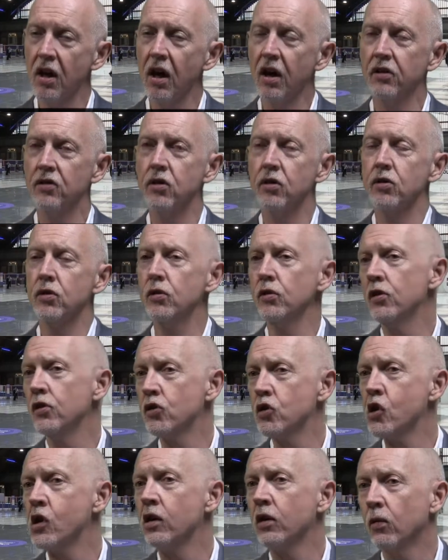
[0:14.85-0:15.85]
and to do the
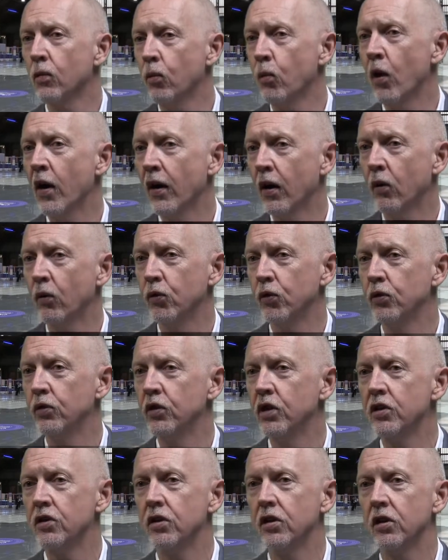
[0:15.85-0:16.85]
trial well, you
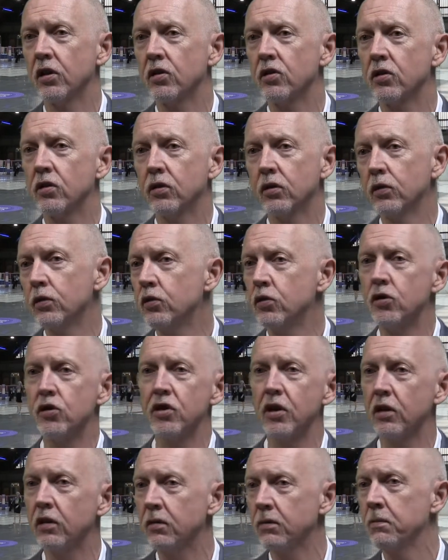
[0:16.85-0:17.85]
need to exclude
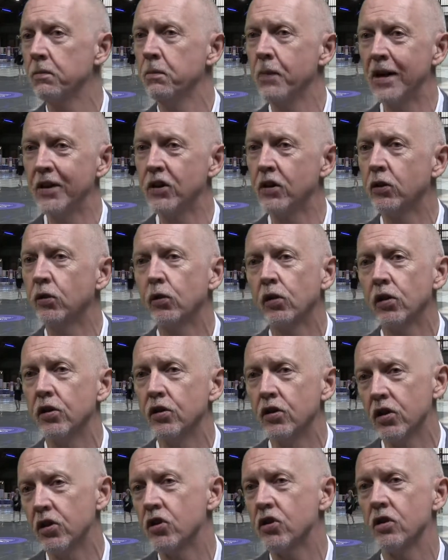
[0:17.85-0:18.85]
certain medical
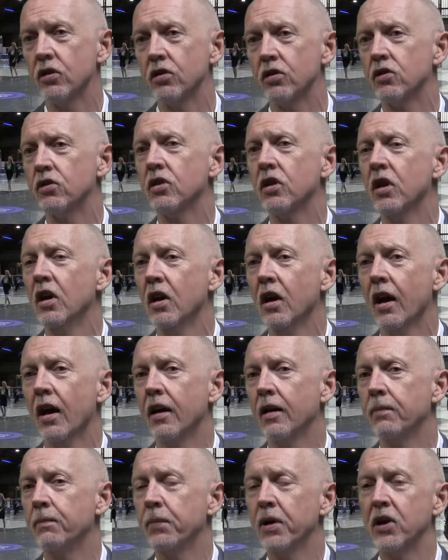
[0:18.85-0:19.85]
conditions
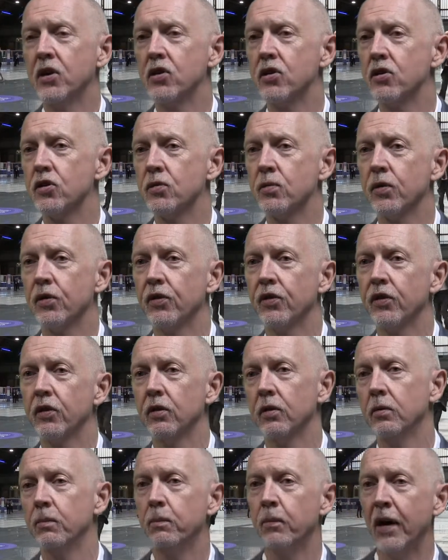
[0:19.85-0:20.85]
and patients with
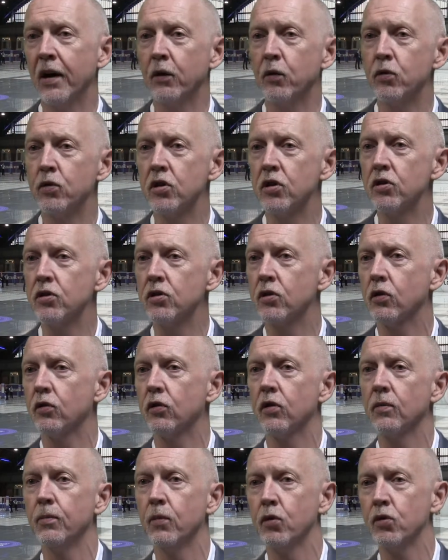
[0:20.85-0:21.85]
the mildest or
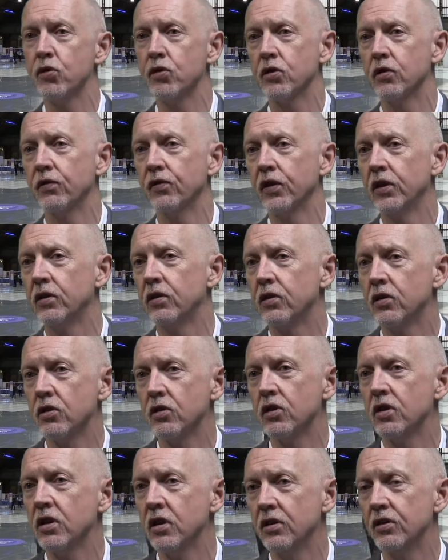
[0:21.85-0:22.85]
the most severe
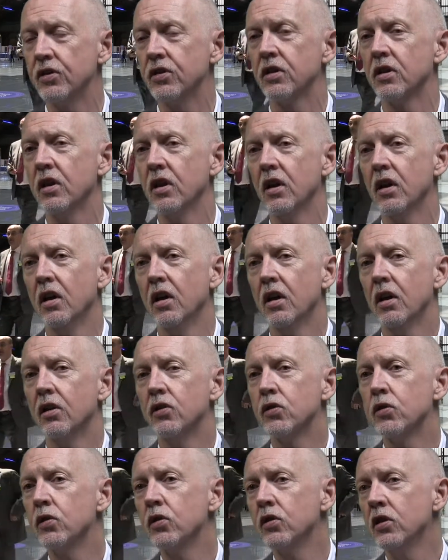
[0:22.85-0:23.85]
disease. And
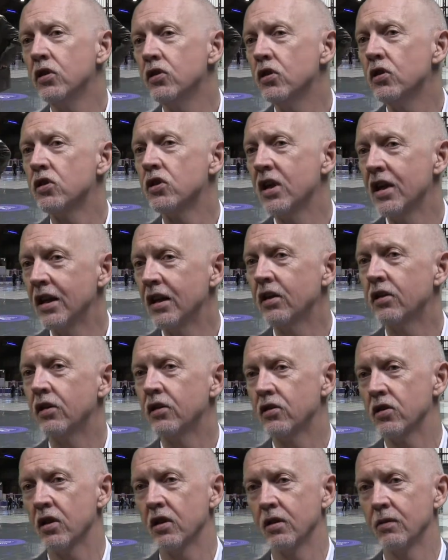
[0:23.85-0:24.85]
so you need to take the
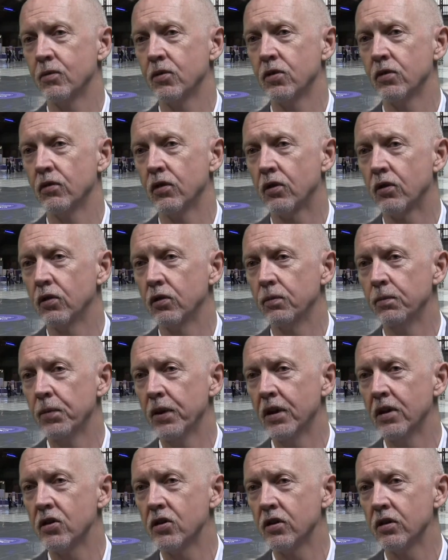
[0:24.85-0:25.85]
time to recruit
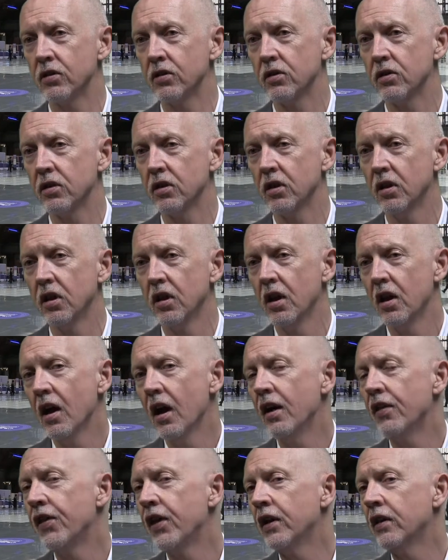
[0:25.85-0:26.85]
patients.
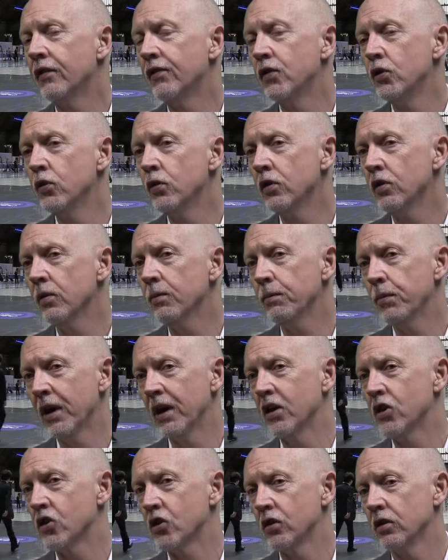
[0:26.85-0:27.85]
And then if you're the
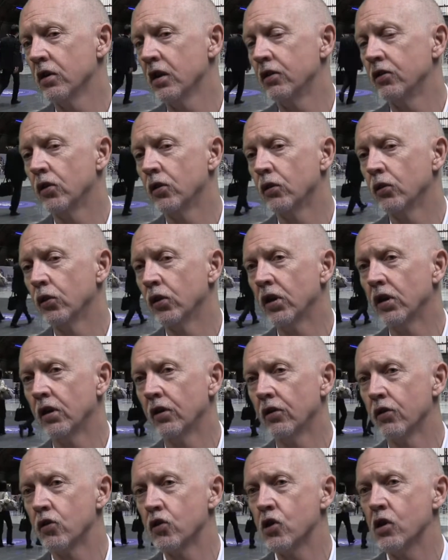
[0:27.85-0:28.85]
patient and you're looking
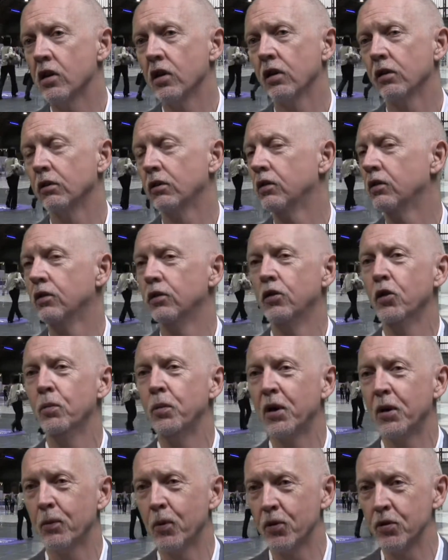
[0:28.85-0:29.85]
at the trial,
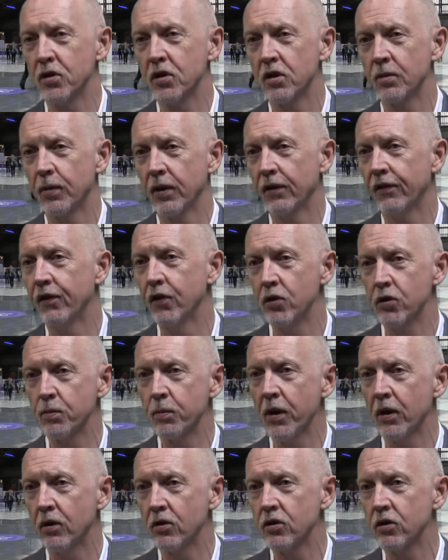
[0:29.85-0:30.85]
nobody wants to be the first
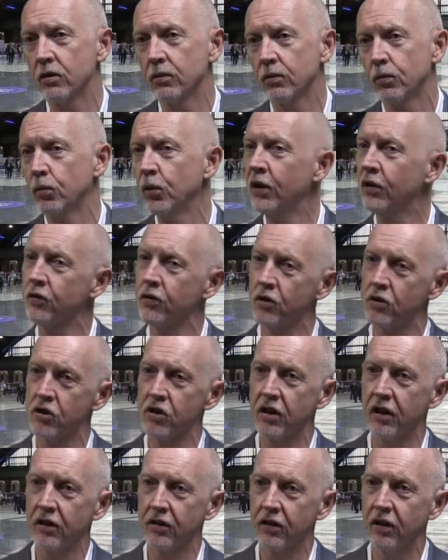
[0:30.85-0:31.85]
person. We
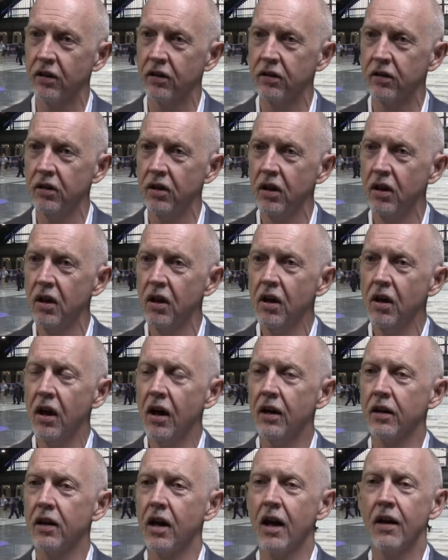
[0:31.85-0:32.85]
understand that.
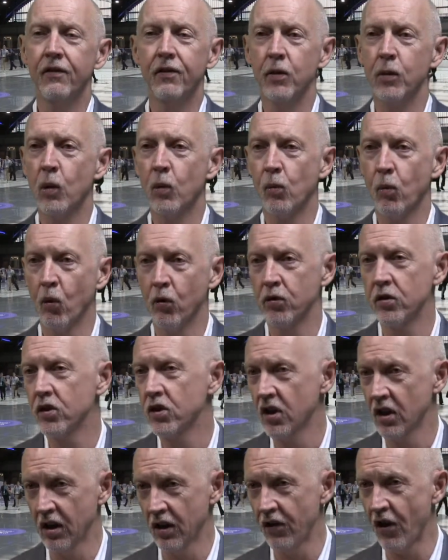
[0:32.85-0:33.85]
And everyone wants
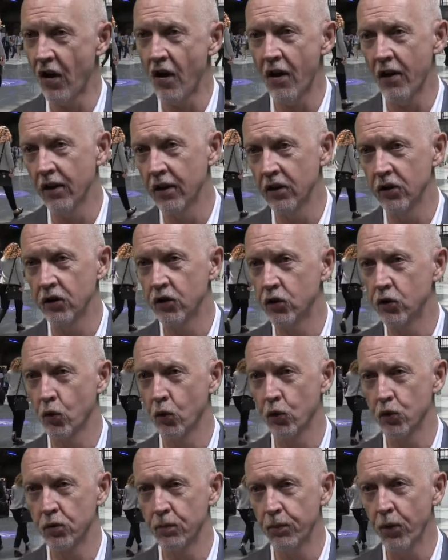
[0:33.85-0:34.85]
to get the highest
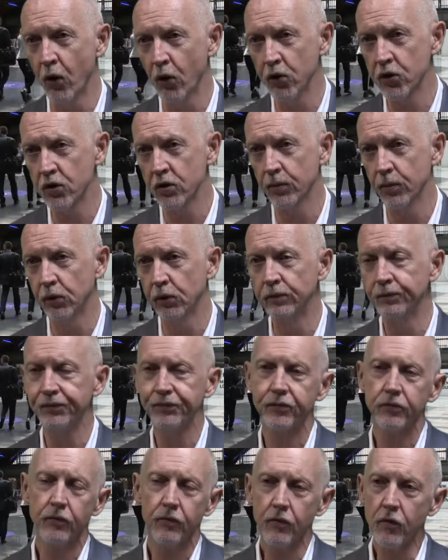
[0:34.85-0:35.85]
dose possible,
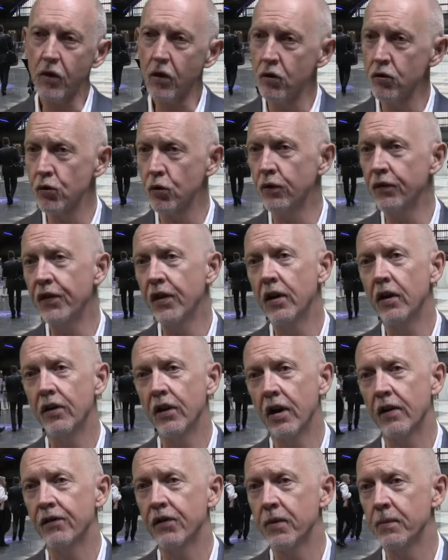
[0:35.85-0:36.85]
so if
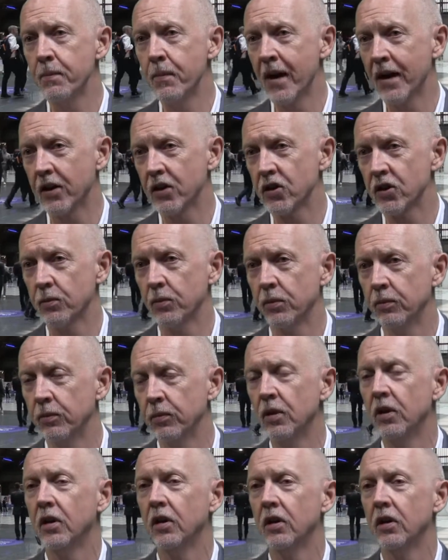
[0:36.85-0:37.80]
they have the maximum